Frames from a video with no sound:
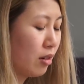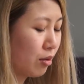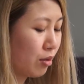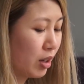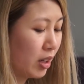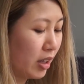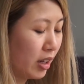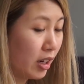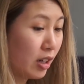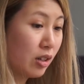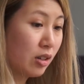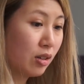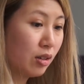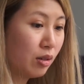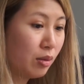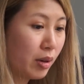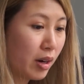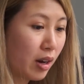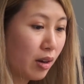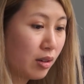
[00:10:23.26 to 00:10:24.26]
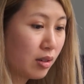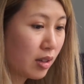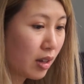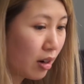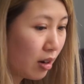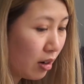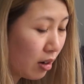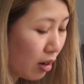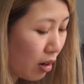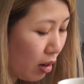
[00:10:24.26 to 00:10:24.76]
really into when I was in
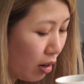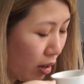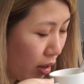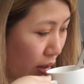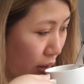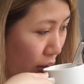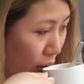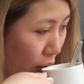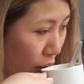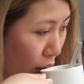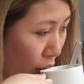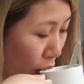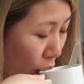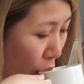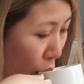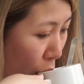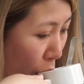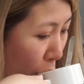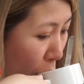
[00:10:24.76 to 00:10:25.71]
Hong Kong.